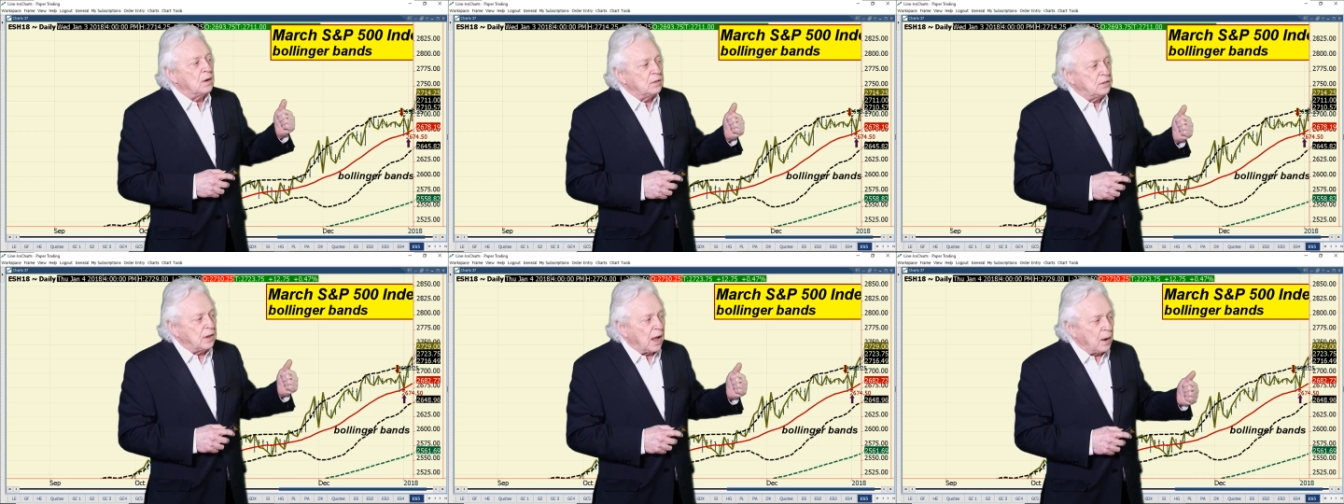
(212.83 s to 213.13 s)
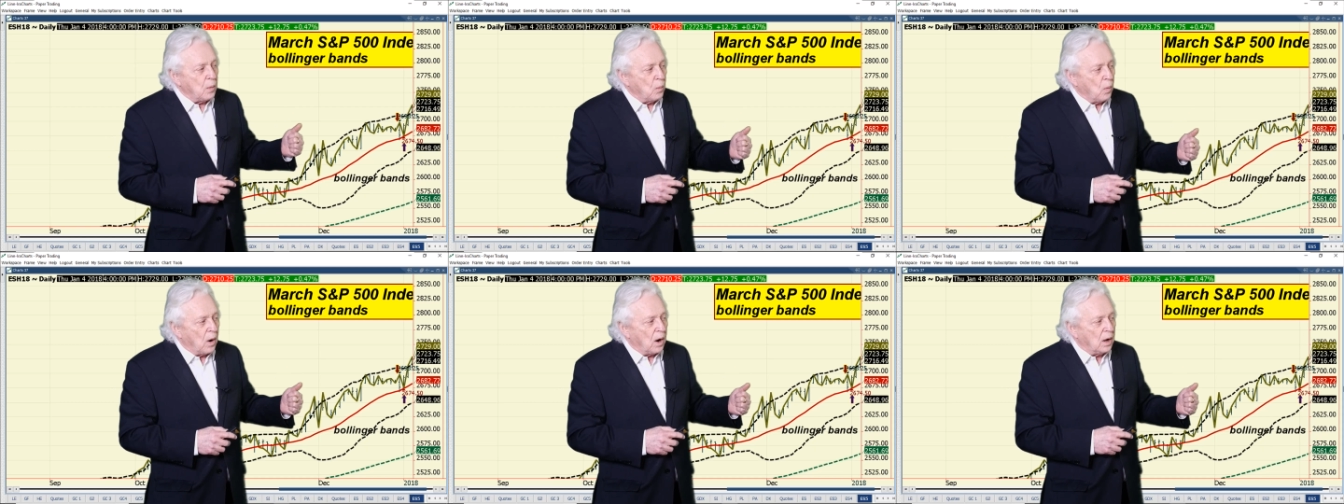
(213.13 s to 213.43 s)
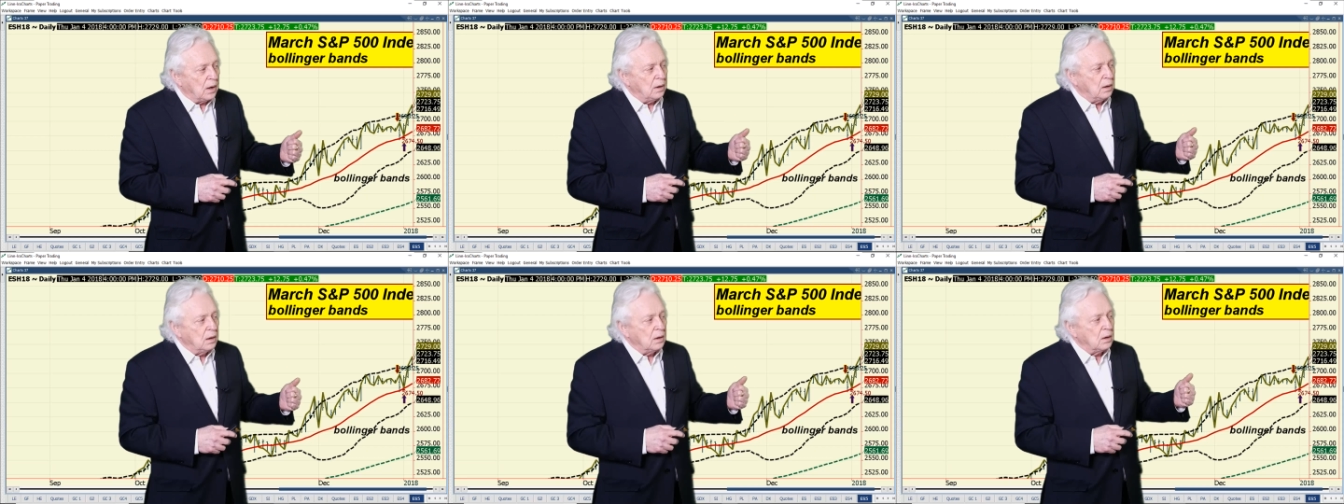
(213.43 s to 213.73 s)
day
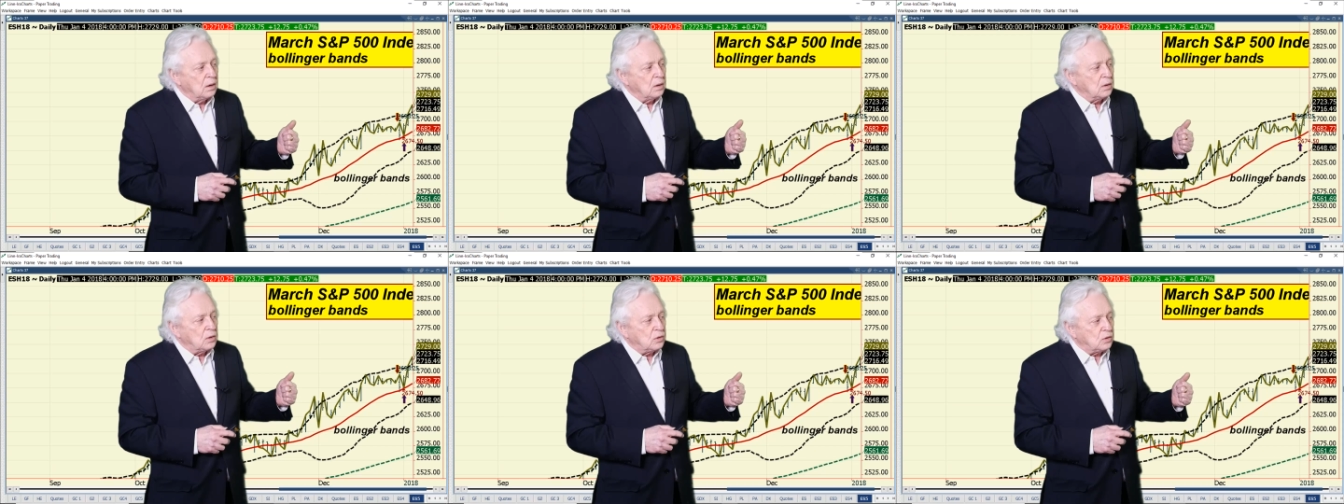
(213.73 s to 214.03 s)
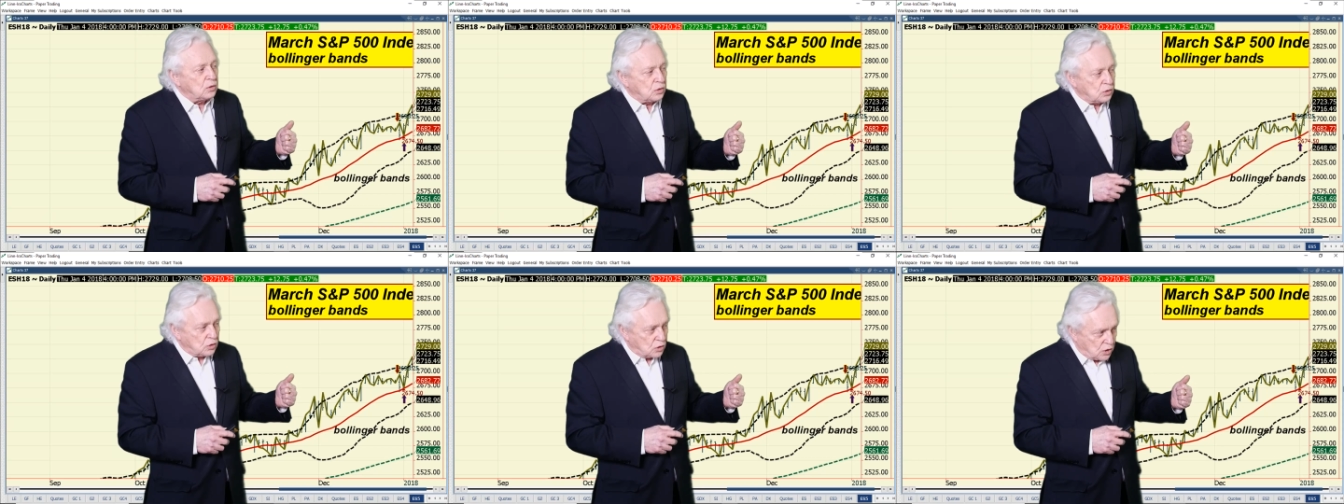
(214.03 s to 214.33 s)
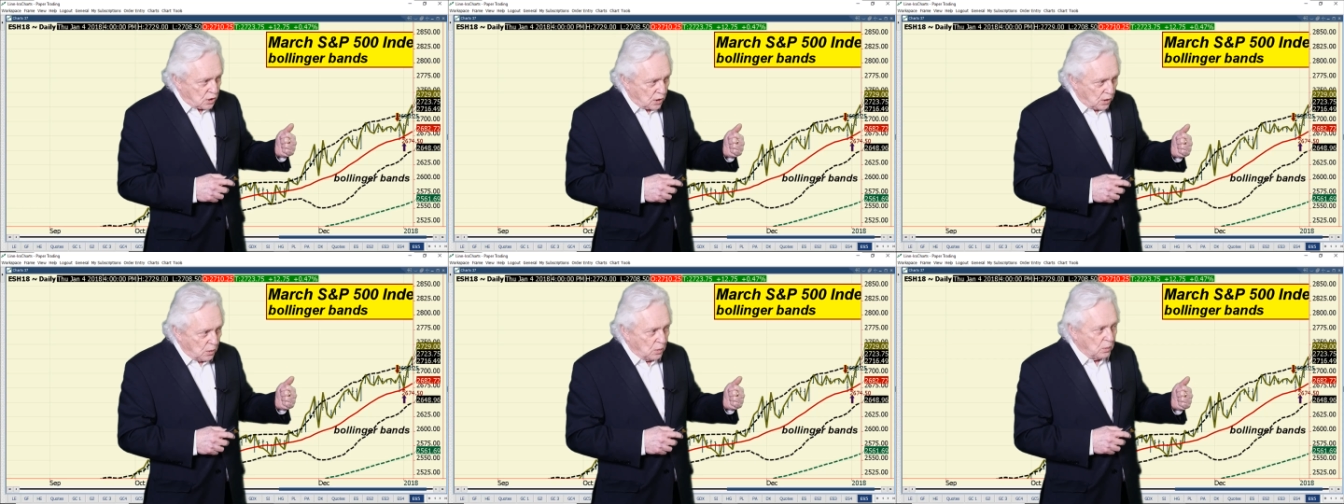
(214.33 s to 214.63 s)
one,
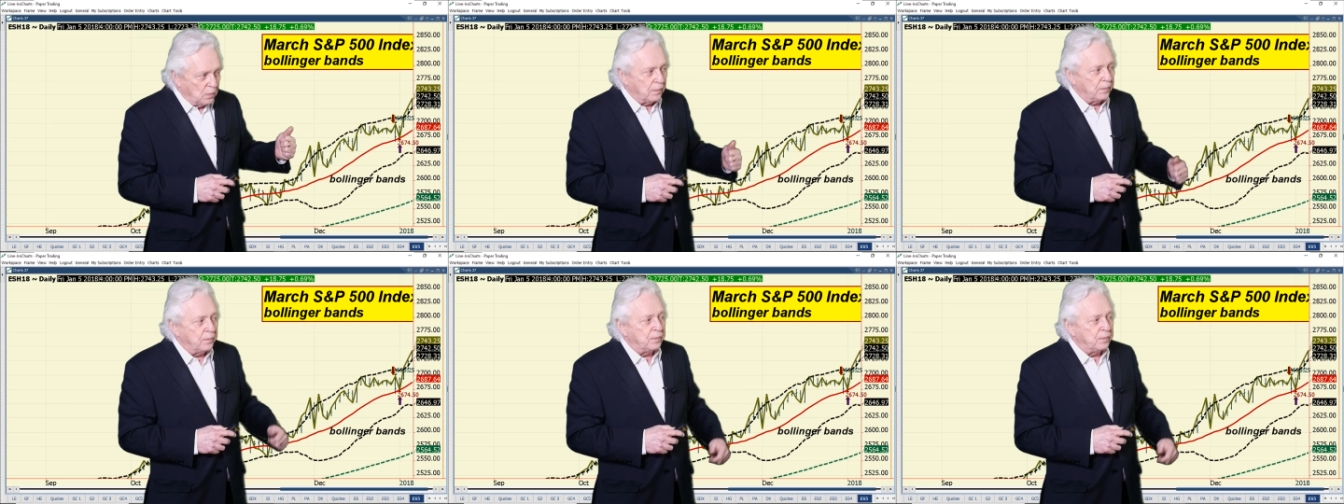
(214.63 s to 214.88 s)
two,